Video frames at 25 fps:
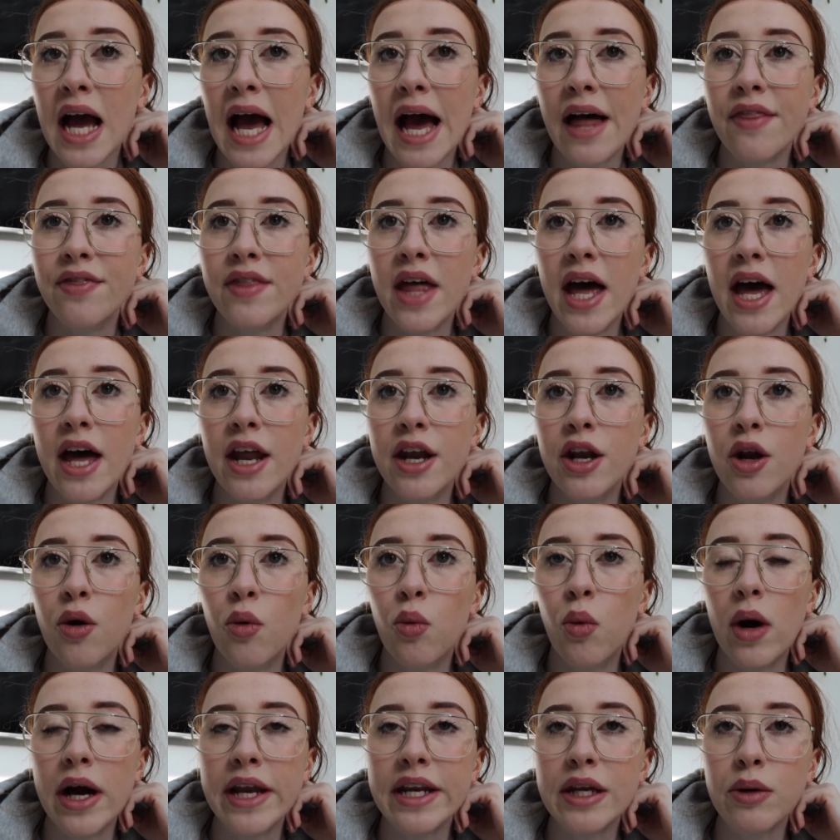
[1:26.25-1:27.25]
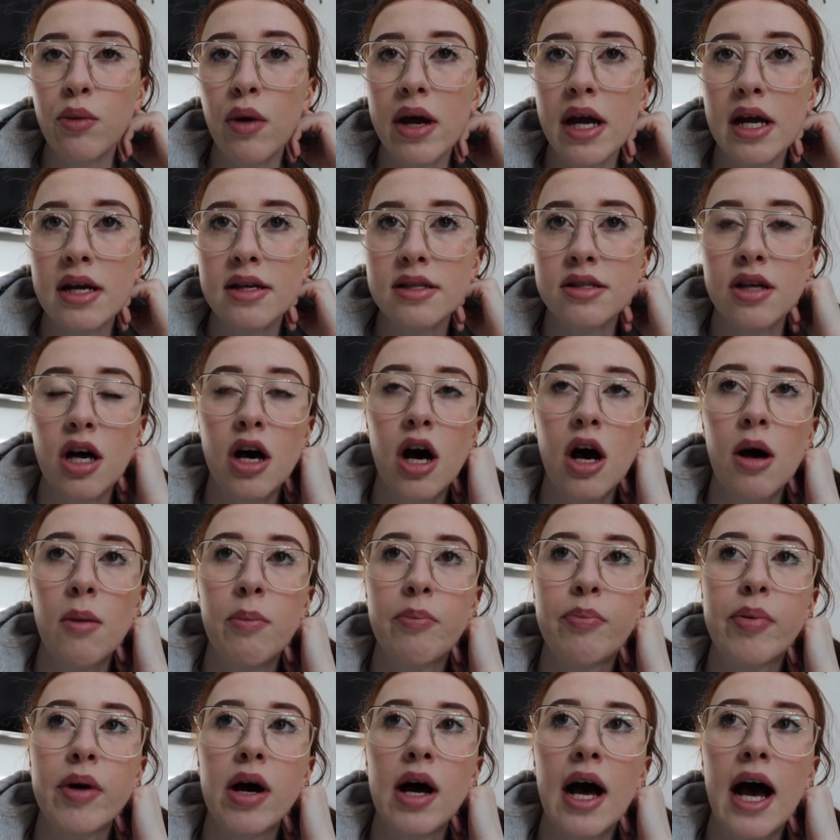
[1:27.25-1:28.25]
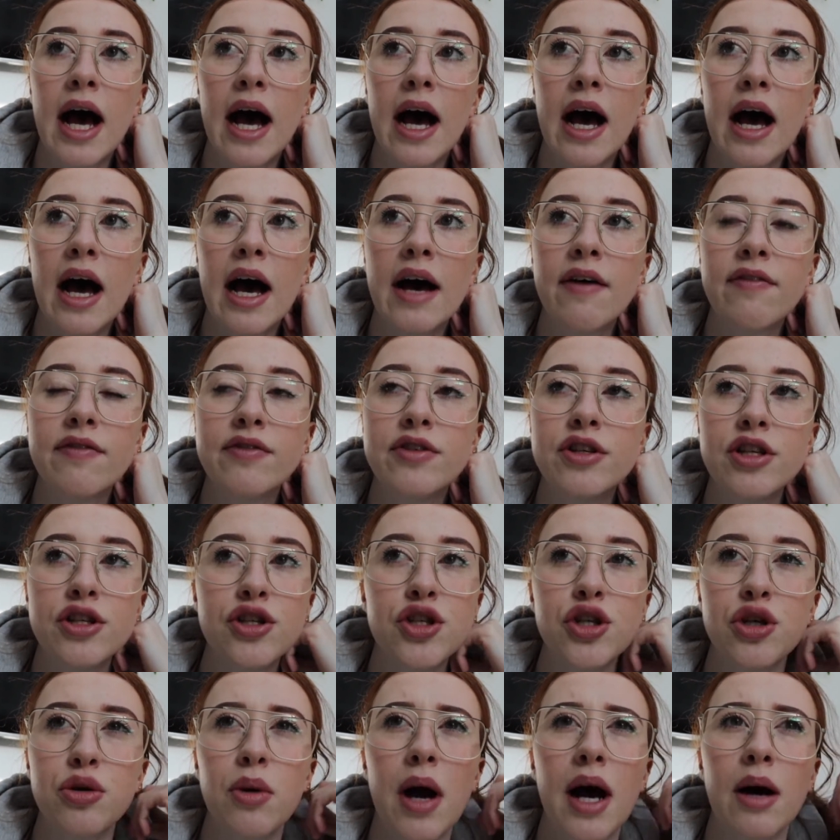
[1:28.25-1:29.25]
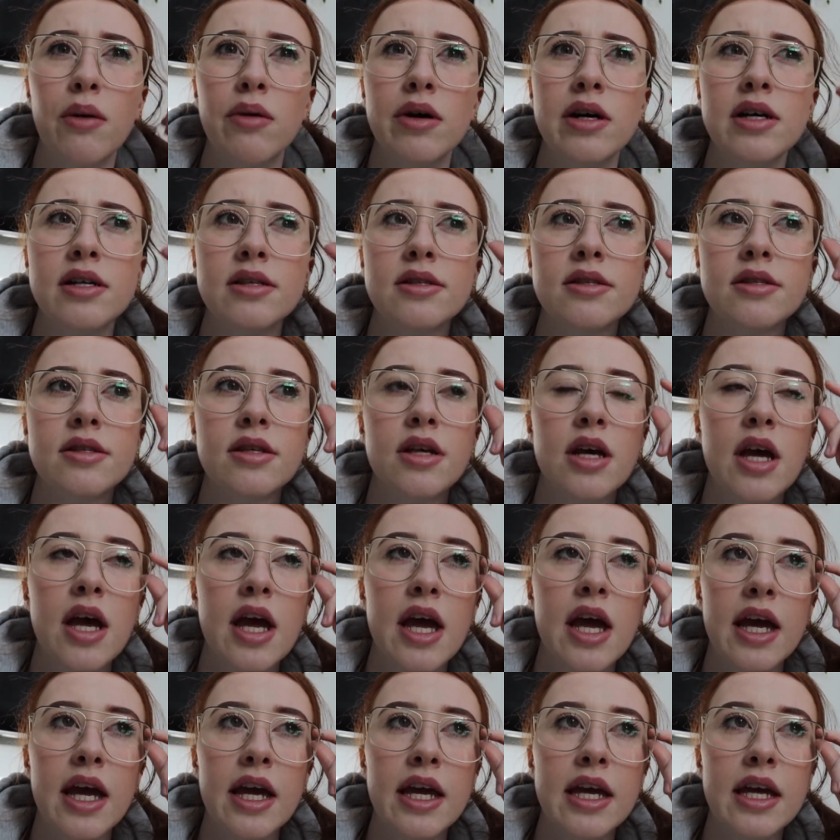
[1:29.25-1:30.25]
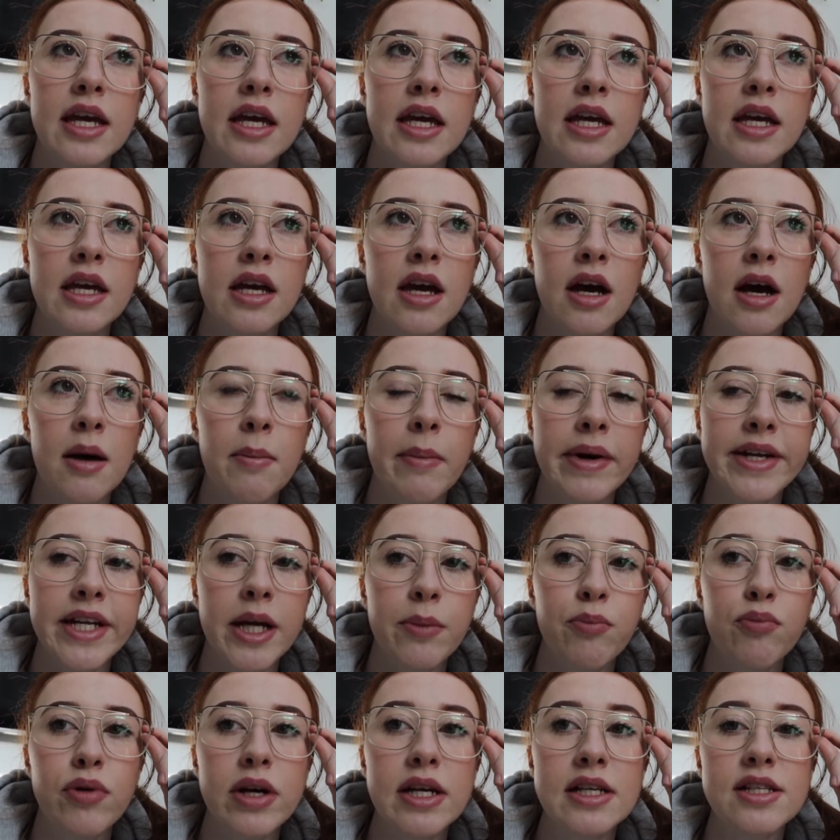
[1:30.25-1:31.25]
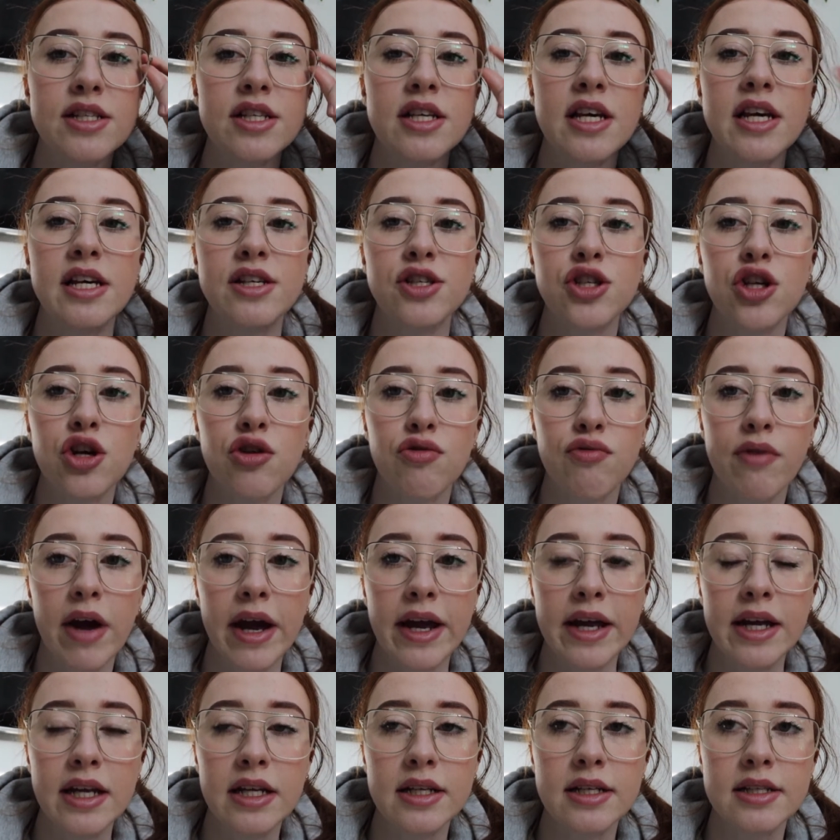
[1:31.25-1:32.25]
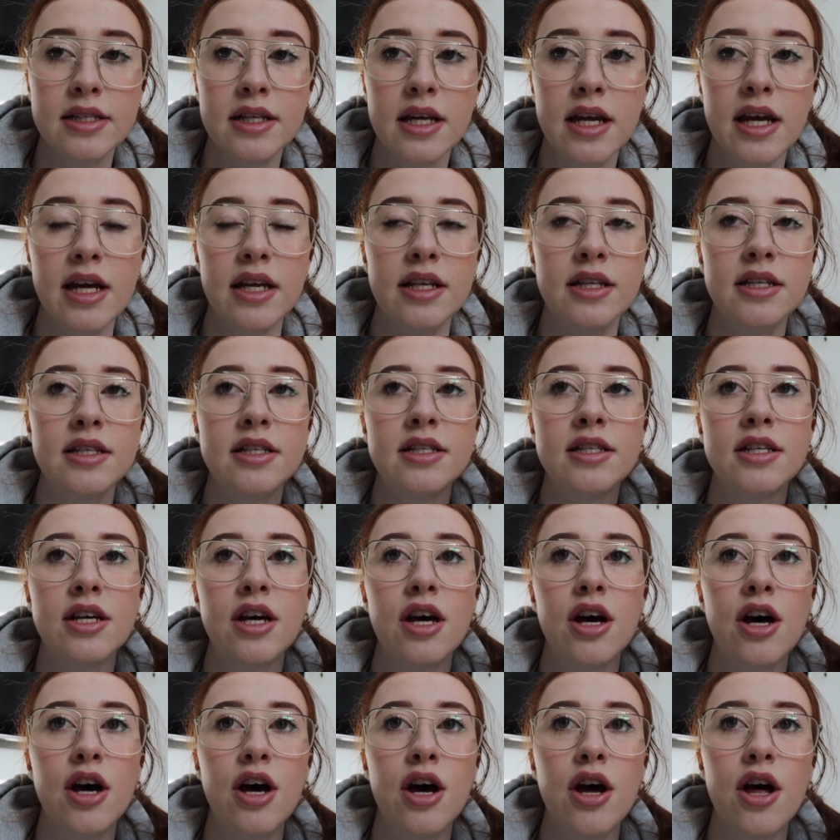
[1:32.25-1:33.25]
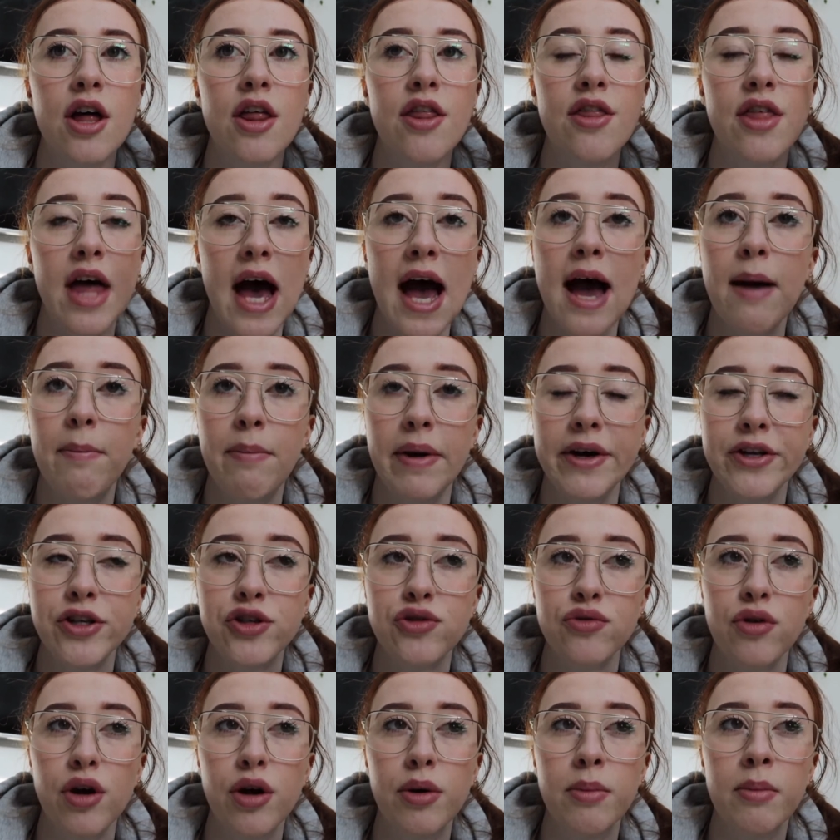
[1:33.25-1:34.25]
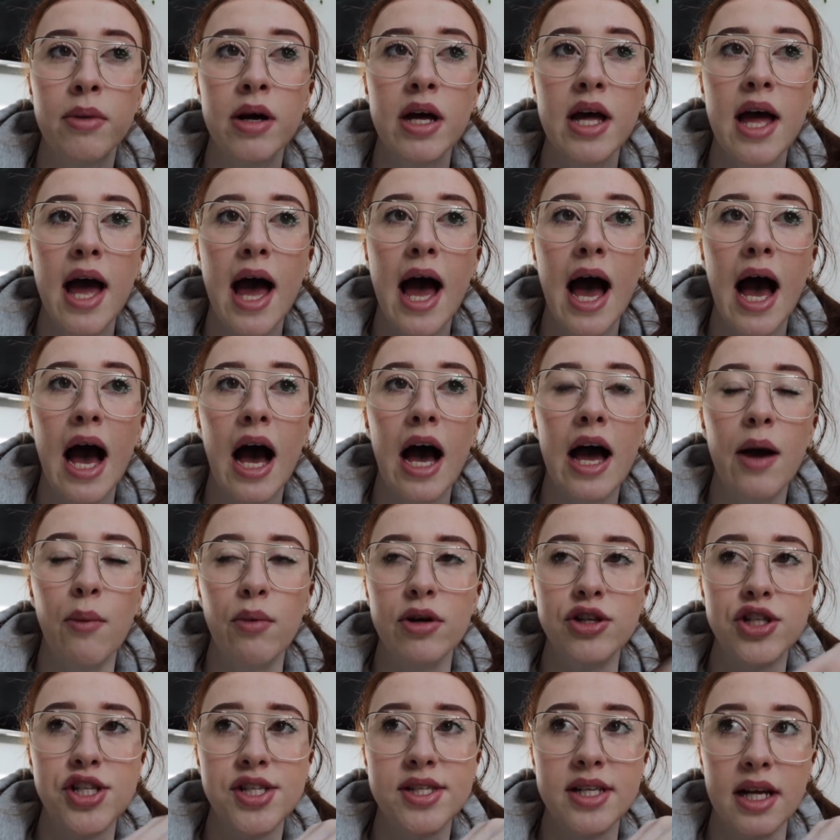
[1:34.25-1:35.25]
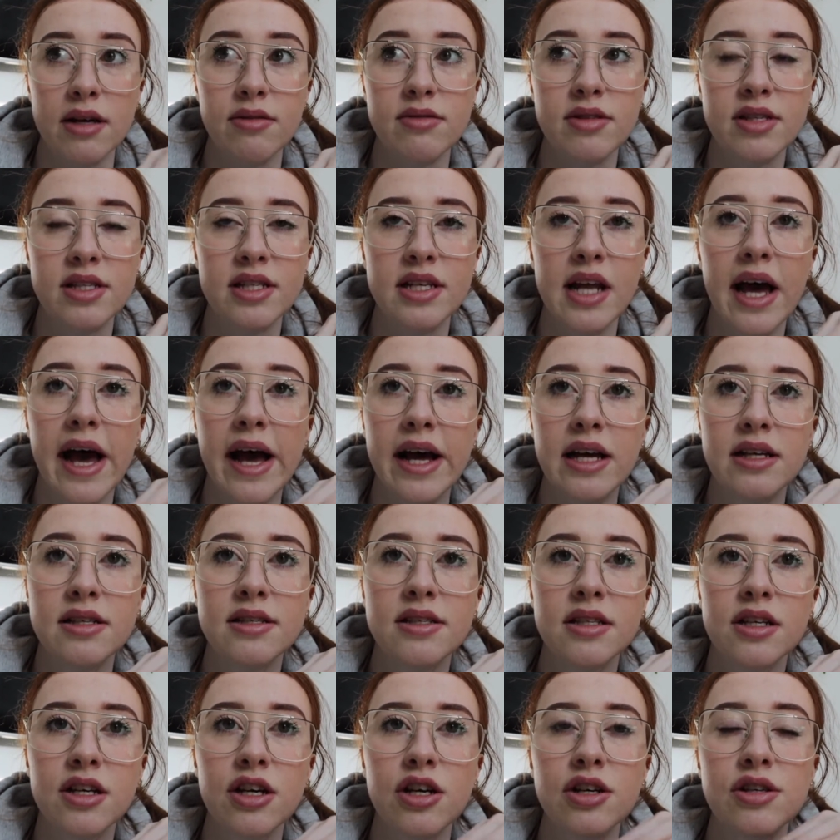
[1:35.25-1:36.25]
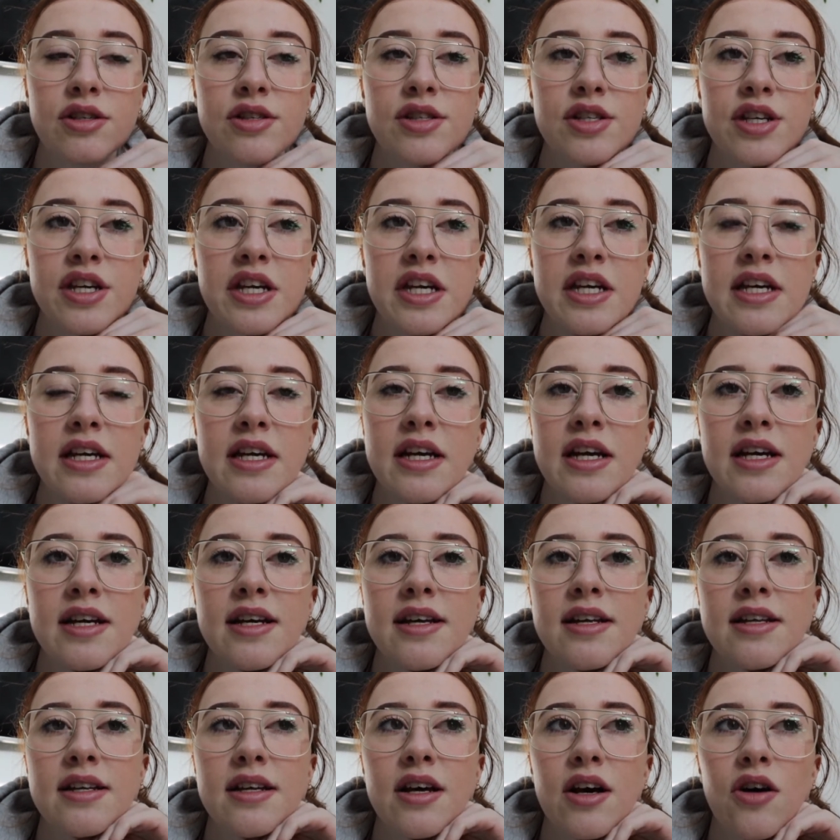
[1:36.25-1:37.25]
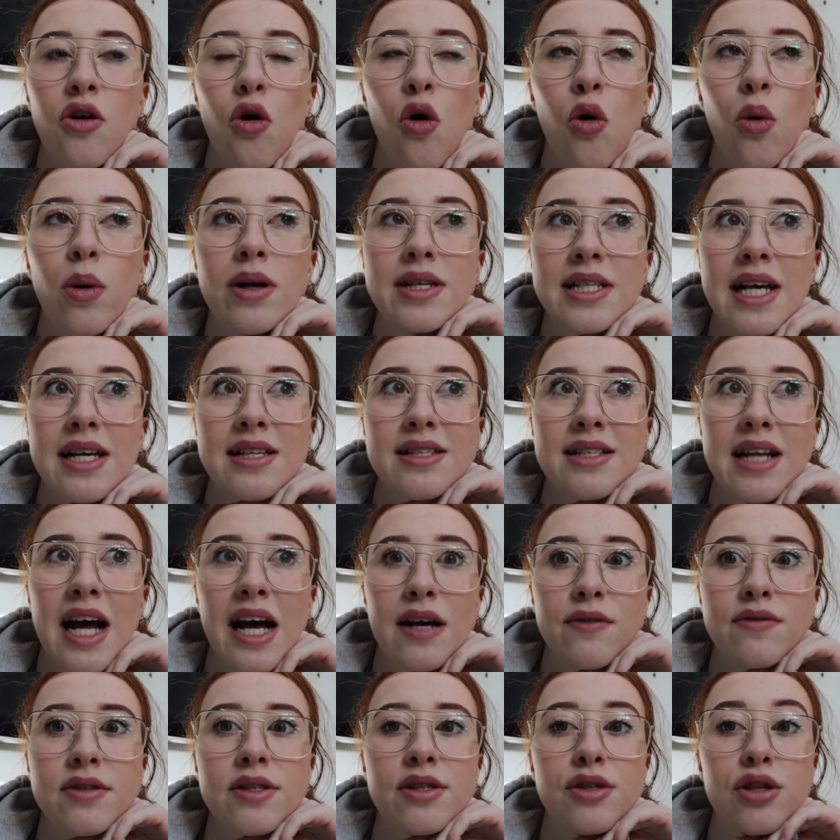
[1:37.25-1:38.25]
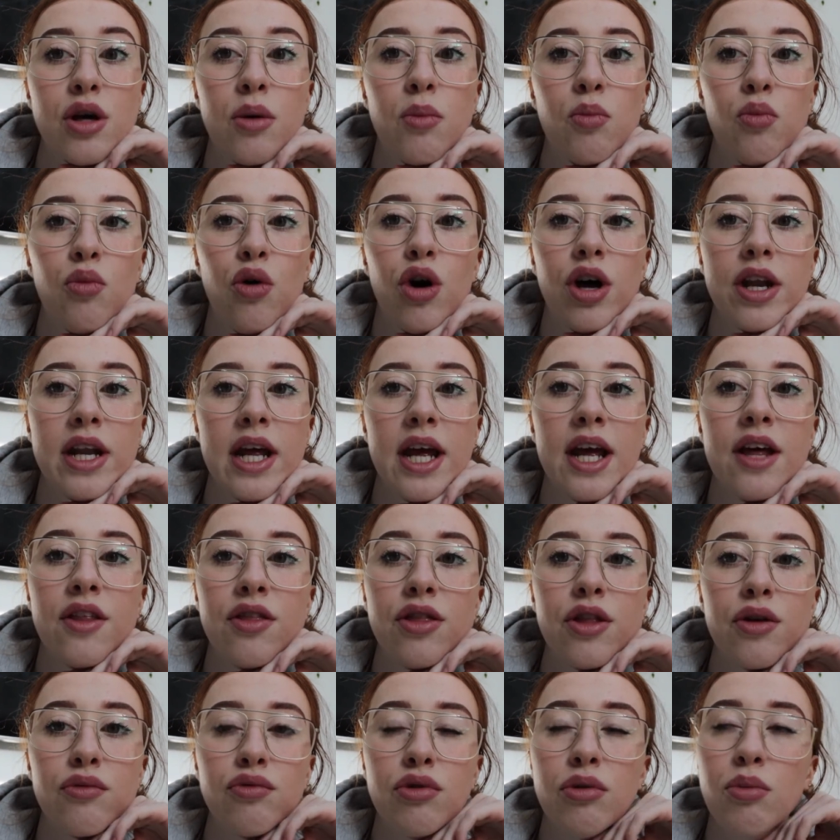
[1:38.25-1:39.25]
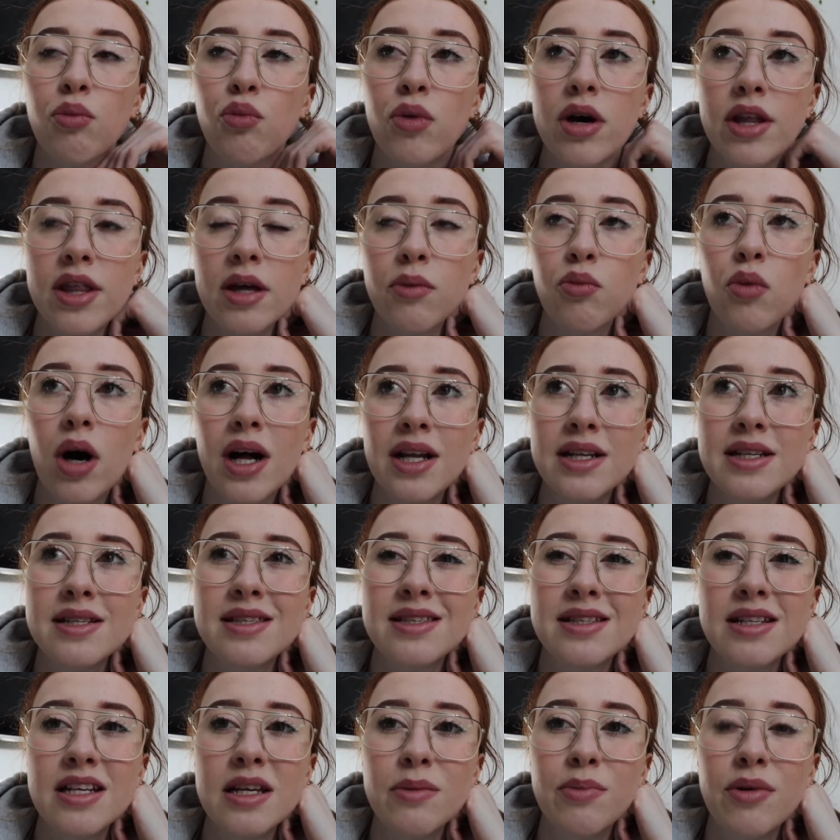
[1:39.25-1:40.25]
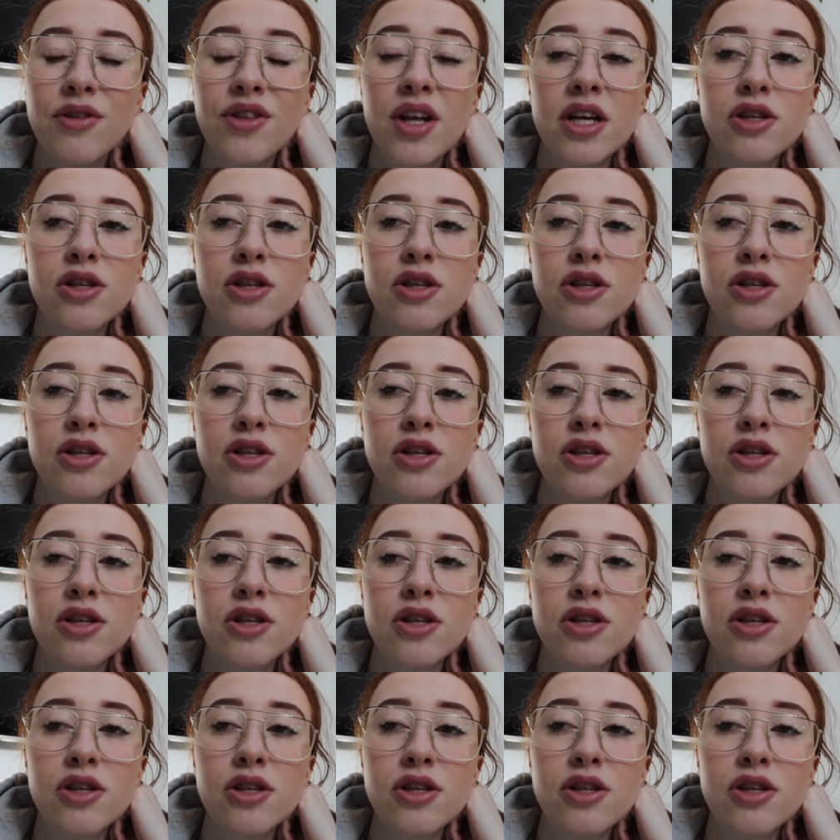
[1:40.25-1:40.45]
And then when he wakes up after 2 hours, my dad brings his crate into their bedroom, which is downstairs, because he always has to have someone in the room with him while he's sleeping.